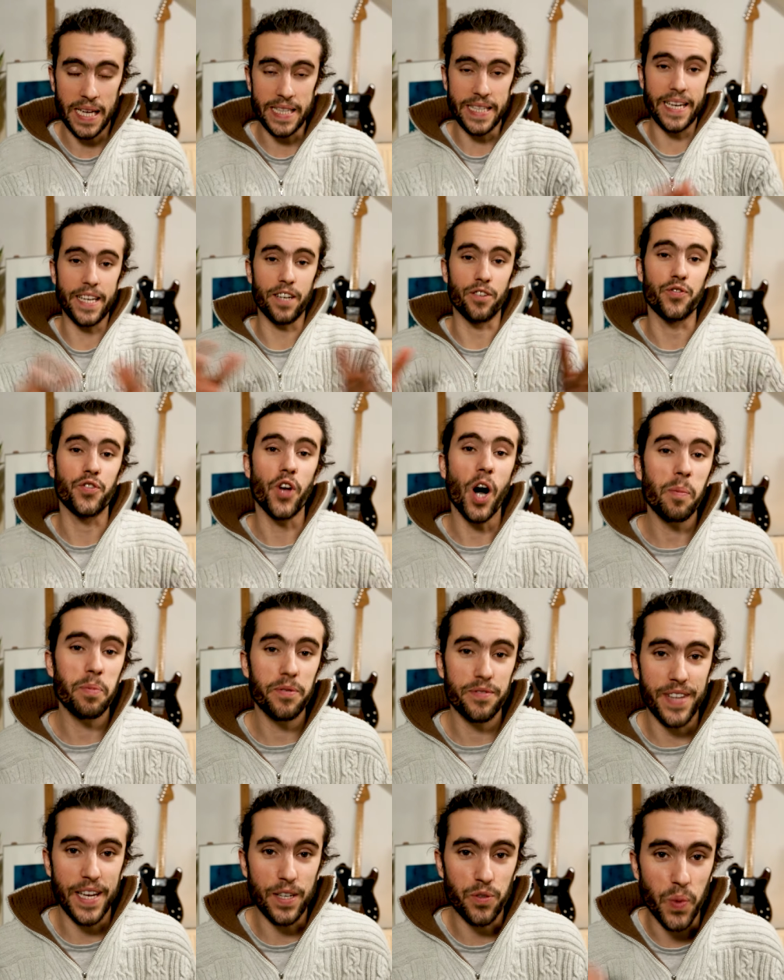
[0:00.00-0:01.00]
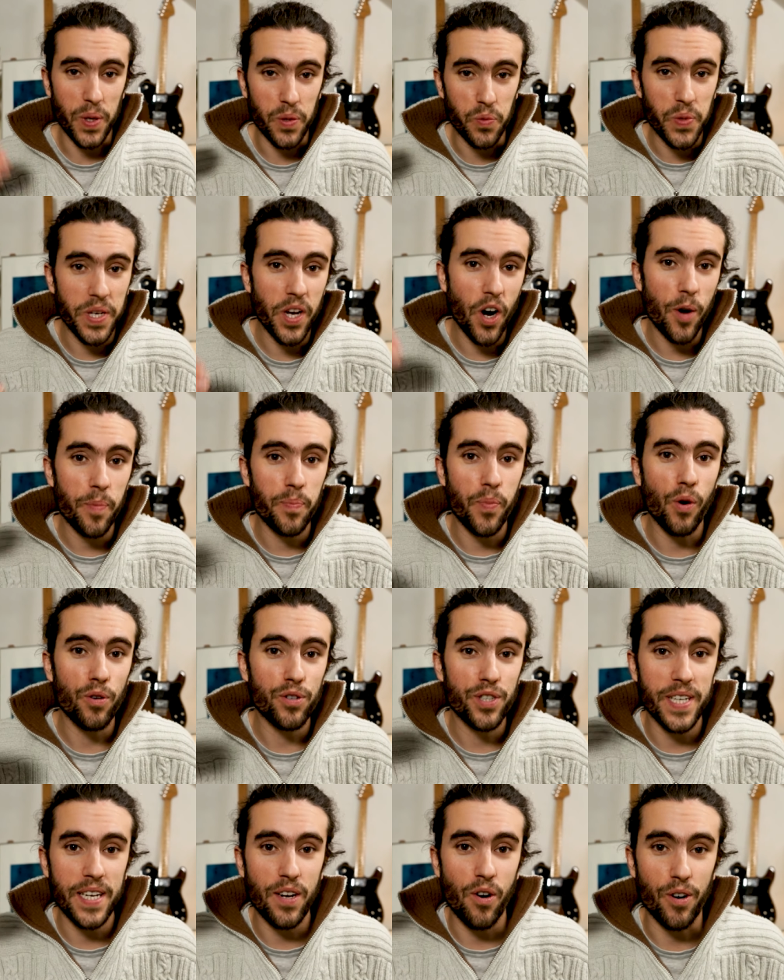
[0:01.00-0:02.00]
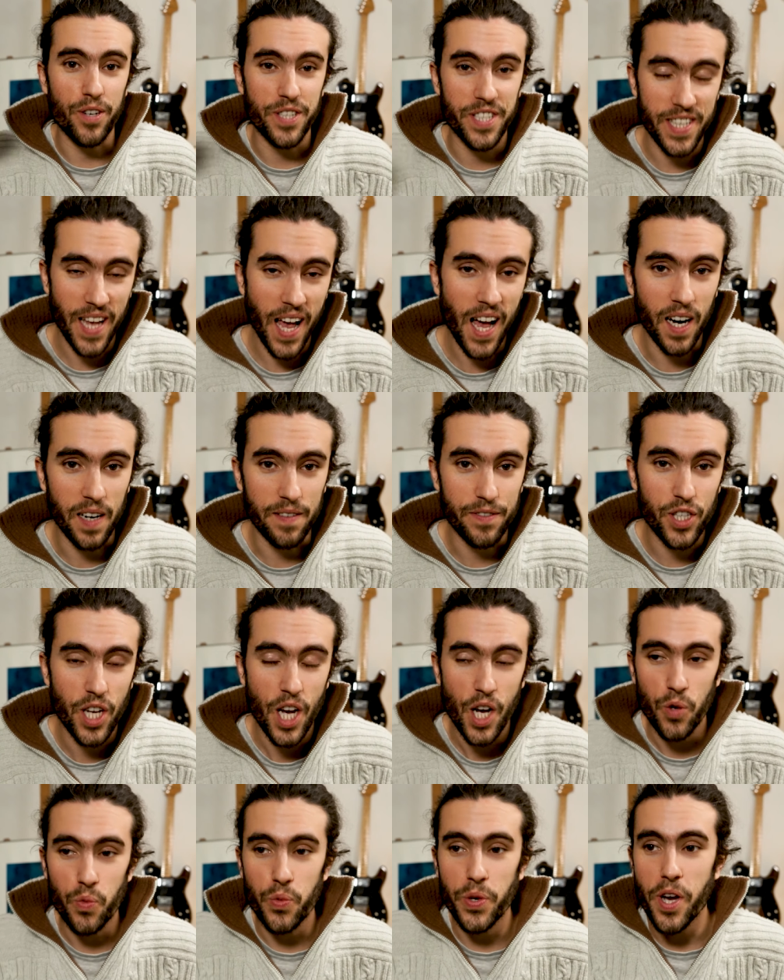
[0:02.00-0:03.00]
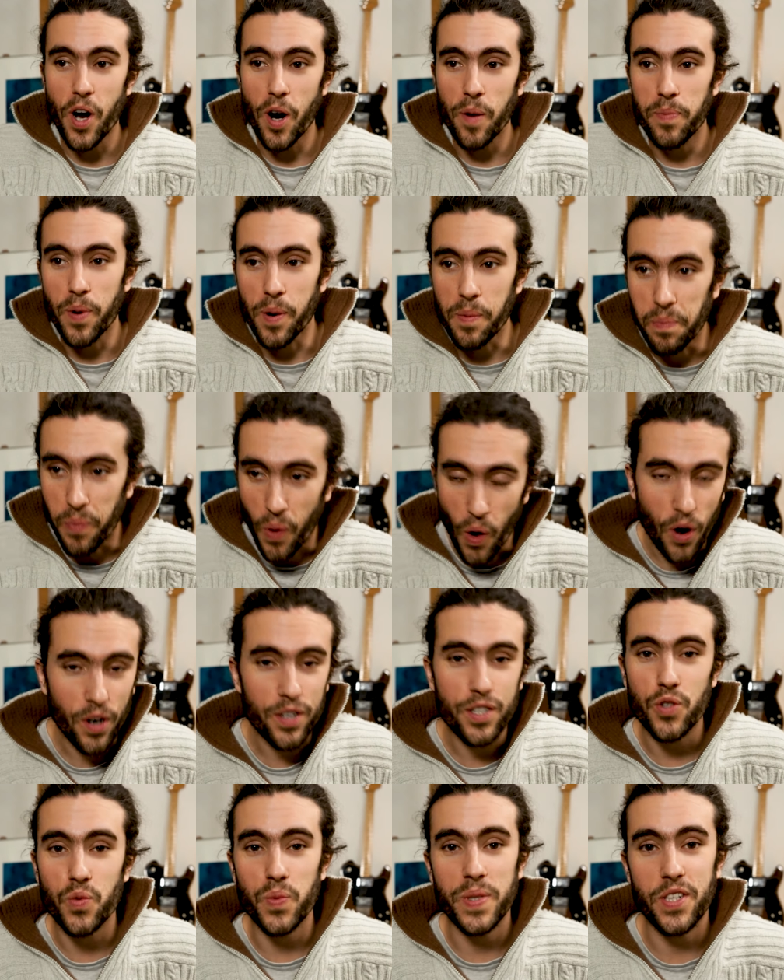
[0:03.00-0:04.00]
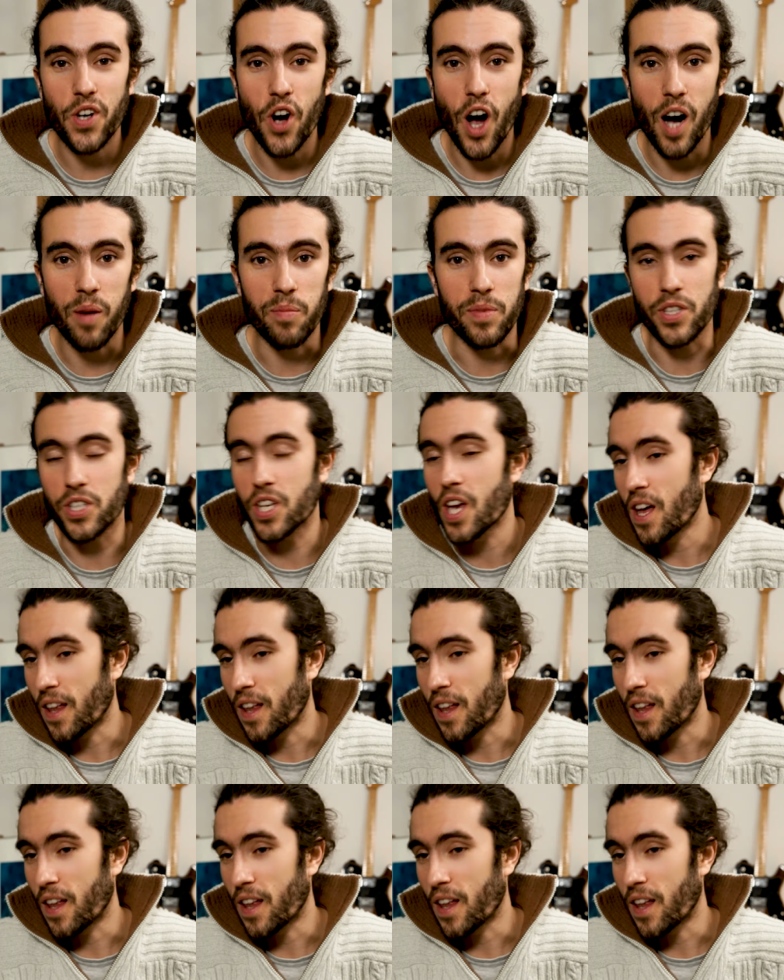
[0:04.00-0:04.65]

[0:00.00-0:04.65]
And then on top of that, when we are posting ourselves, we are bombarded with comments.